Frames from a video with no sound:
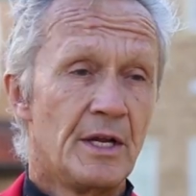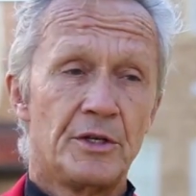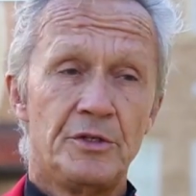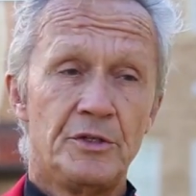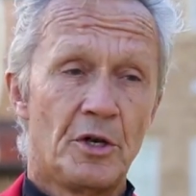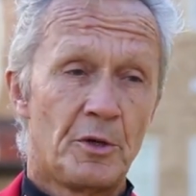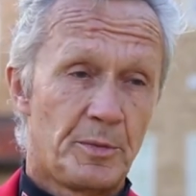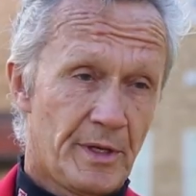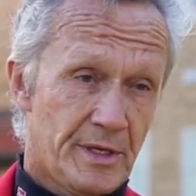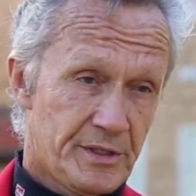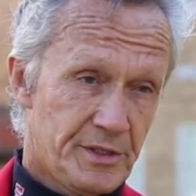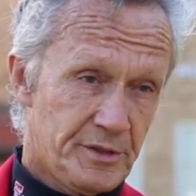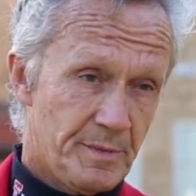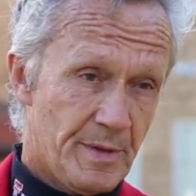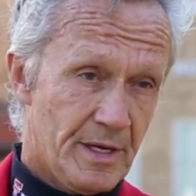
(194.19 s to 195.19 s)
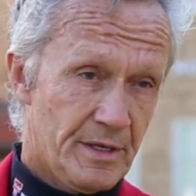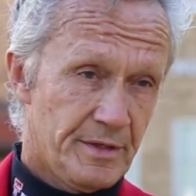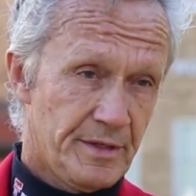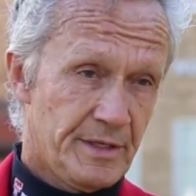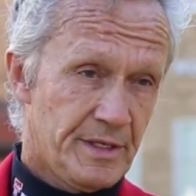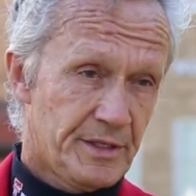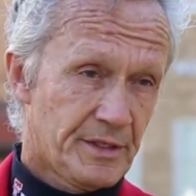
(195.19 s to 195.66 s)
no place is better
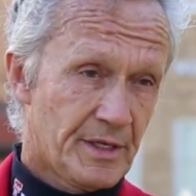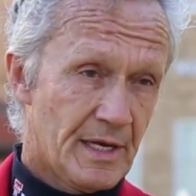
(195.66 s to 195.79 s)
than this